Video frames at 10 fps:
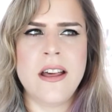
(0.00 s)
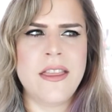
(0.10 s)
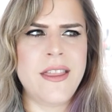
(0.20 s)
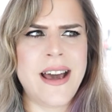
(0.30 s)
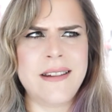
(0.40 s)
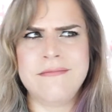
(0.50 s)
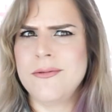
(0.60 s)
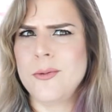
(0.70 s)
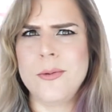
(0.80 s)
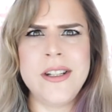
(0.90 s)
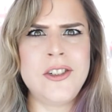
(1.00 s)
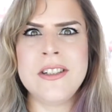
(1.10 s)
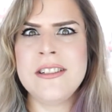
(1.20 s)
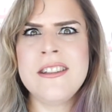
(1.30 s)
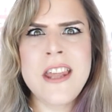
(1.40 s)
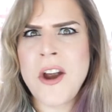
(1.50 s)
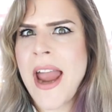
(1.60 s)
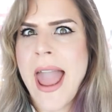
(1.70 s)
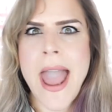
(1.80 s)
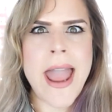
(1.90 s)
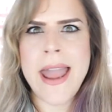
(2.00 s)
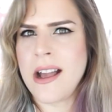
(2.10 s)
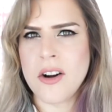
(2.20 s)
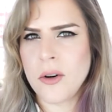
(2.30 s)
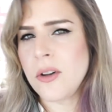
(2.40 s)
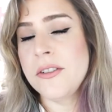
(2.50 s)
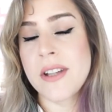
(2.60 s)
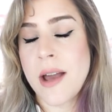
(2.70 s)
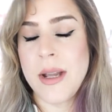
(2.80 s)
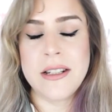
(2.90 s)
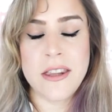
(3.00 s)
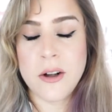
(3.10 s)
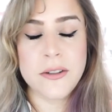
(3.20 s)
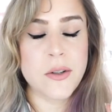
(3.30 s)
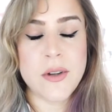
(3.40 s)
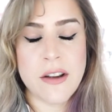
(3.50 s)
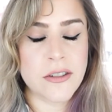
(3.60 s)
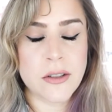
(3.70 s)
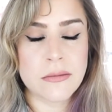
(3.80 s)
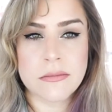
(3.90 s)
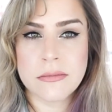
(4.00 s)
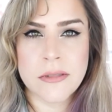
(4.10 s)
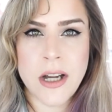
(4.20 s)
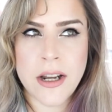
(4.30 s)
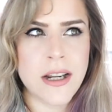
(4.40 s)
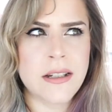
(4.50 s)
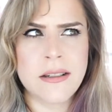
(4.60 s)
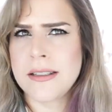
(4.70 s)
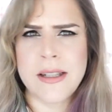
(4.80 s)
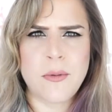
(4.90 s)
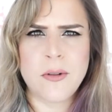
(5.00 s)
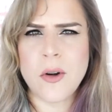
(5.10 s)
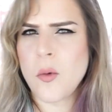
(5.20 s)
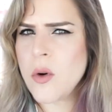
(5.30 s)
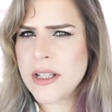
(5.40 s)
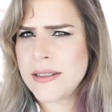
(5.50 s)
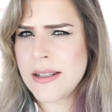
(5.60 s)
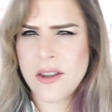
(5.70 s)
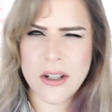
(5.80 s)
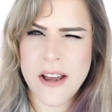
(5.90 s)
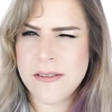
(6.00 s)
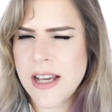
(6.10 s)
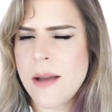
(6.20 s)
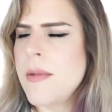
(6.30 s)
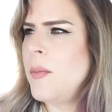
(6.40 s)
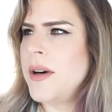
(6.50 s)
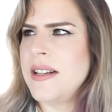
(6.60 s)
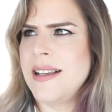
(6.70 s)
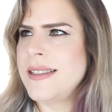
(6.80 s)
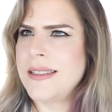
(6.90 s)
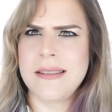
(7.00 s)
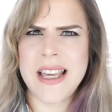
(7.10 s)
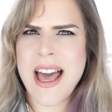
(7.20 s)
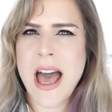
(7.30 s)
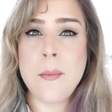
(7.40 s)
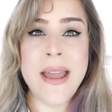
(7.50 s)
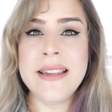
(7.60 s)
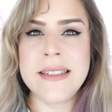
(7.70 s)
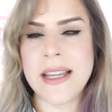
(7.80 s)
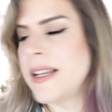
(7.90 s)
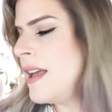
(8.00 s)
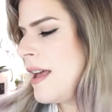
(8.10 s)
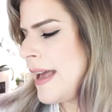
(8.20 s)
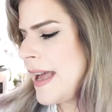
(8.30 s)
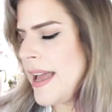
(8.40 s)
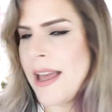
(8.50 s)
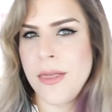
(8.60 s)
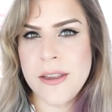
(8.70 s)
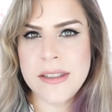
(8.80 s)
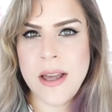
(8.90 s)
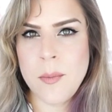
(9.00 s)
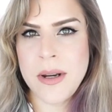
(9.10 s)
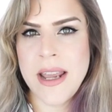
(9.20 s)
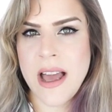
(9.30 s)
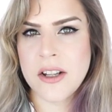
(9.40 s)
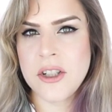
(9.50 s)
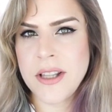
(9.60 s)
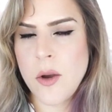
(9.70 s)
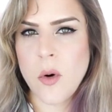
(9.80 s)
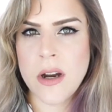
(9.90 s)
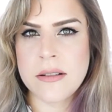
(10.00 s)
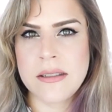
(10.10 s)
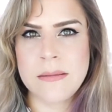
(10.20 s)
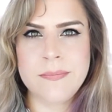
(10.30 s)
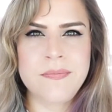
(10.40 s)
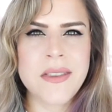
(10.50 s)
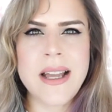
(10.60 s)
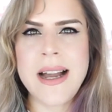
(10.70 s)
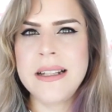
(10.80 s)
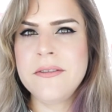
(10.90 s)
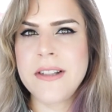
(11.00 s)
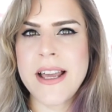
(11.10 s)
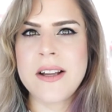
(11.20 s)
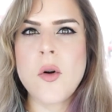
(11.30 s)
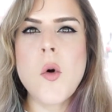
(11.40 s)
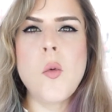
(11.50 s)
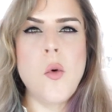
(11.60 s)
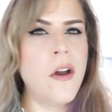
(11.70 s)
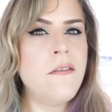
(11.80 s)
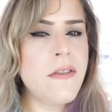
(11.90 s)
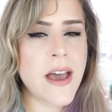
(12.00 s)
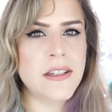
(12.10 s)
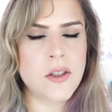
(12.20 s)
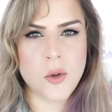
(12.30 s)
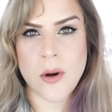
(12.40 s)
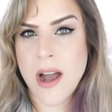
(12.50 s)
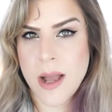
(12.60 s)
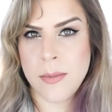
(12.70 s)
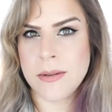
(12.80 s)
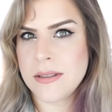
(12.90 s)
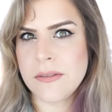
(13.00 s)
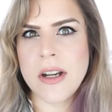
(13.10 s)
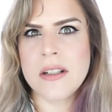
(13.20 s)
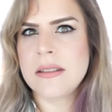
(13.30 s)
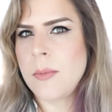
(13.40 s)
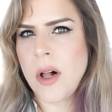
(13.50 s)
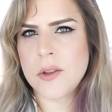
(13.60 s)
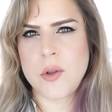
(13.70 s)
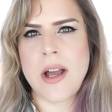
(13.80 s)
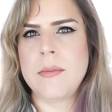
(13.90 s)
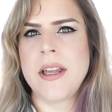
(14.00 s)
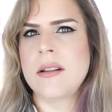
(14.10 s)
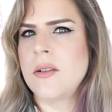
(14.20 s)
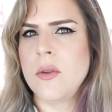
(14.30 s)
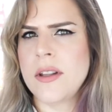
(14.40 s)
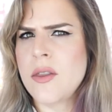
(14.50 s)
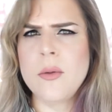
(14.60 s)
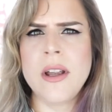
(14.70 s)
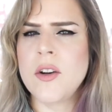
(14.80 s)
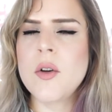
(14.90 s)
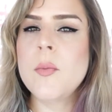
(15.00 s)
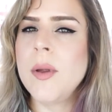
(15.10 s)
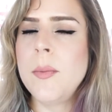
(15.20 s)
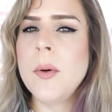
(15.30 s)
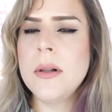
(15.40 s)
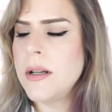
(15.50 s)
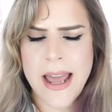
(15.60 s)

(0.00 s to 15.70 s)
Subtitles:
that reaches their ankles. I mean, they also never cut it except for once in their lifetime, but it's amazing. And this company actually works kind of like with that tribe. It's a very small tribe, like only 300 people. It